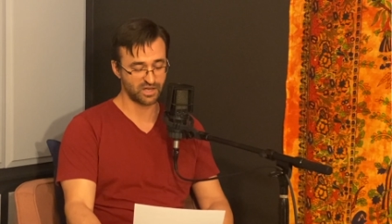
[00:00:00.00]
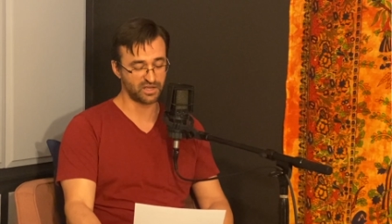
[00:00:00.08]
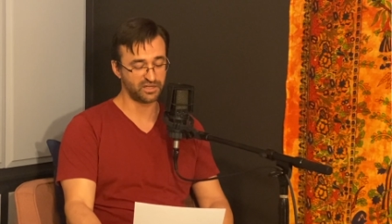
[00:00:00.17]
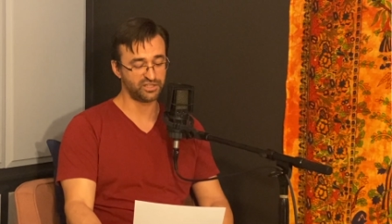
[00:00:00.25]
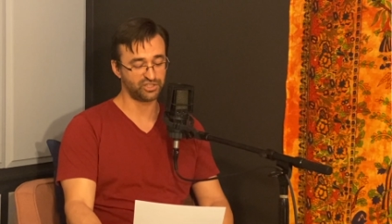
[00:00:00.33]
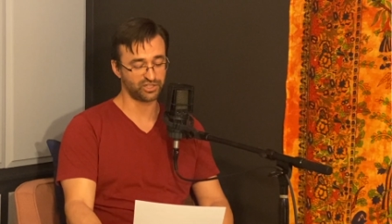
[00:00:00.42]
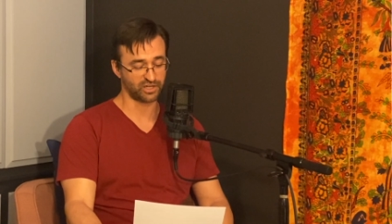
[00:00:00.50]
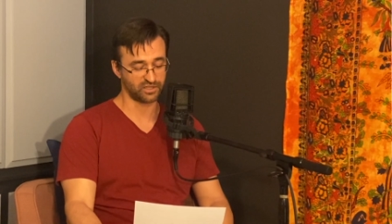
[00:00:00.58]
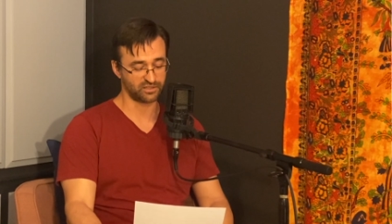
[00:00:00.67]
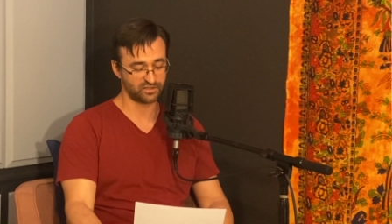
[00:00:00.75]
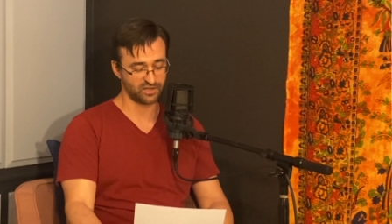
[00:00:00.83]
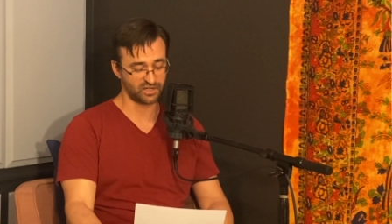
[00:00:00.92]

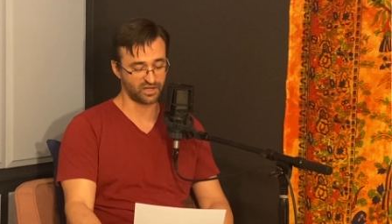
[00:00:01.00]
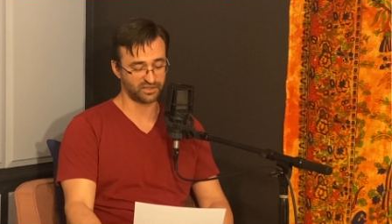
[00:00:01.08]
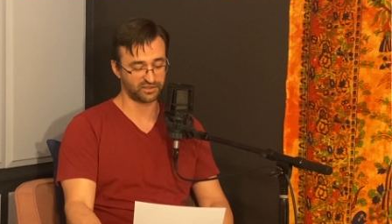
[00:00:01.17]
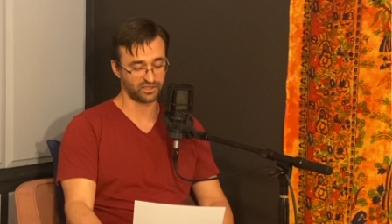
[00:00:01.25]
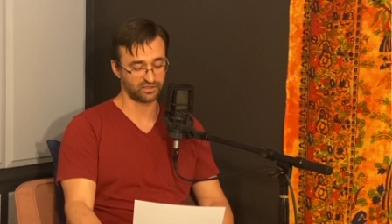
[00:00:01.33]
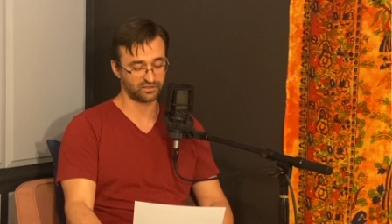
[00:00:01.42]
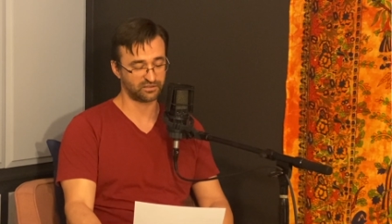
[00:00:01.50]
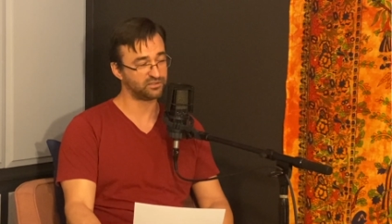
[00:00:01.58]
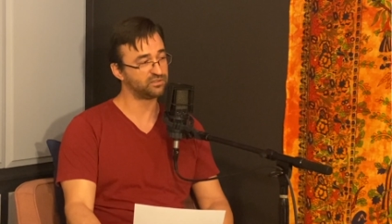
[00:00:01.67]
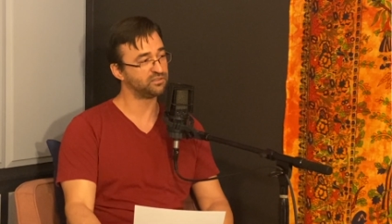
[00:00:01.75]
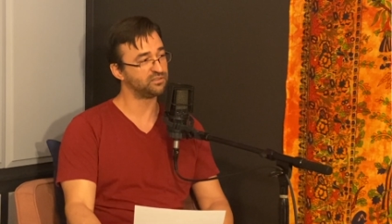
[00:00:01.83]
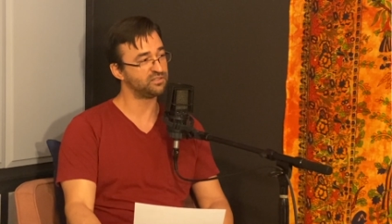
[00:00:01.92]
Anicca, anatta,
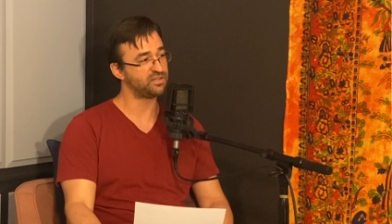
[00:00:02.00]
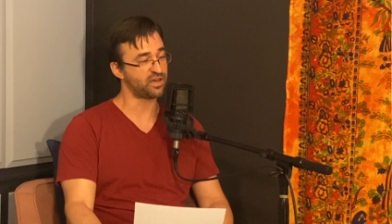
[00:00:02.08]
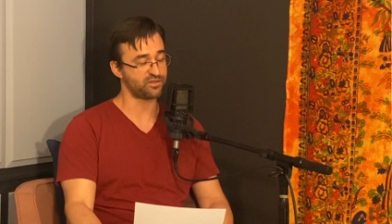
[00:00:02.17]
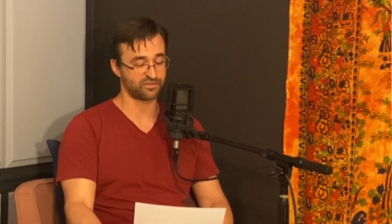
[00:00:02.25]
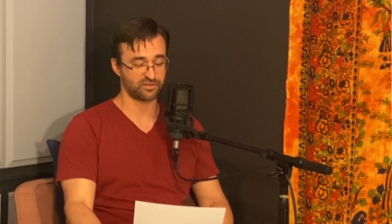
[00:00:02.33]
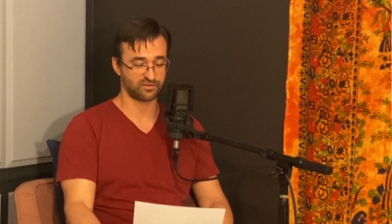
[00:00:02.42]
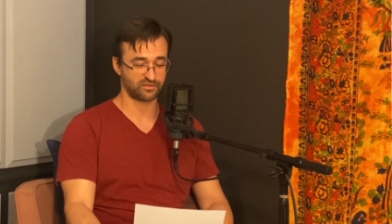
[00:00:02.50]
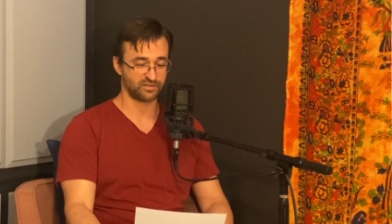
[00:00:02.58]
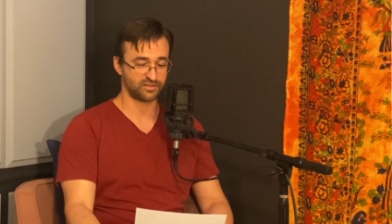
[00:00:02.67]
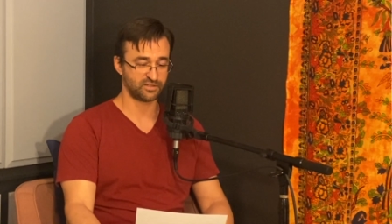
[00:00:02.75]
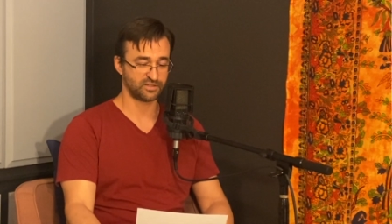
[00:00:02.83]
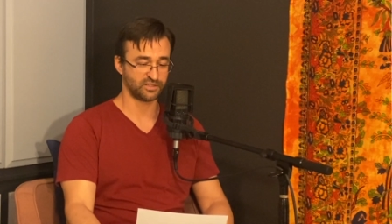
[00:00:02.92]
death,
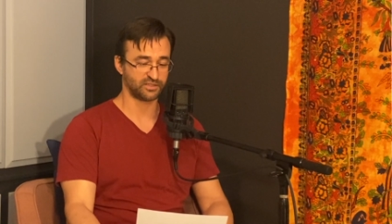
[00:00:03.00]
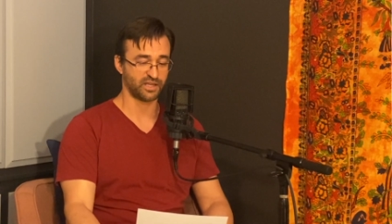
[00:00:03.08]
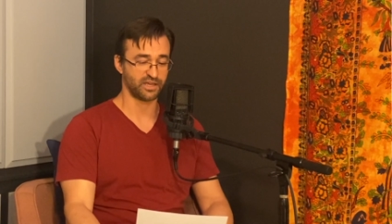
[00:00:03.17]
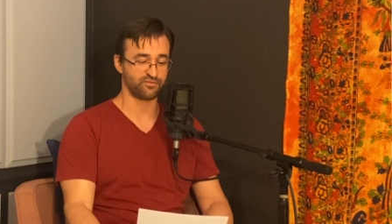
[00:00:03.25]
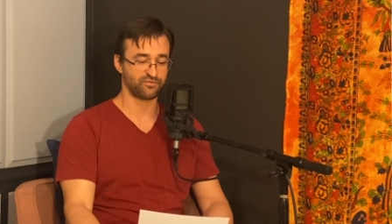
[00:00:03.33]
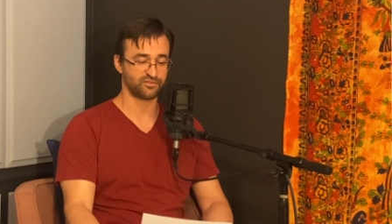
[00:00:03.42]
life.